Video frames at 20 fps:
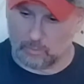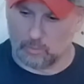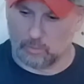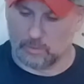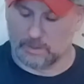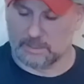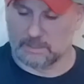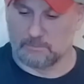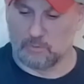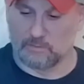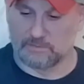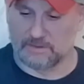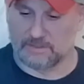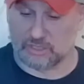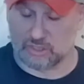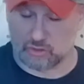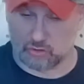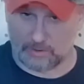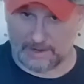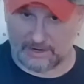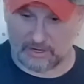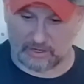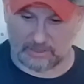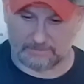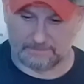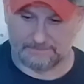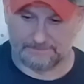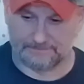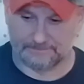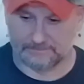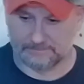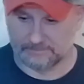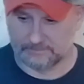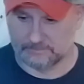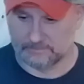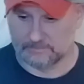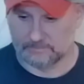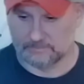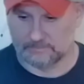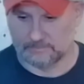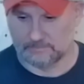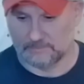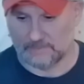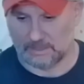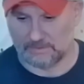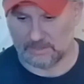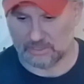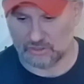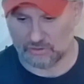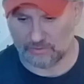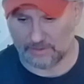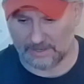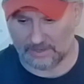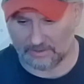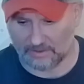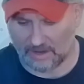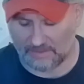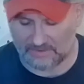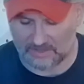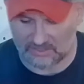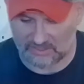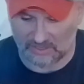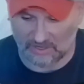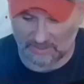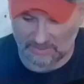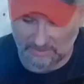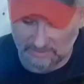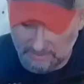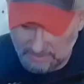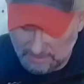we're going to move to the trigger. The trigger on this gun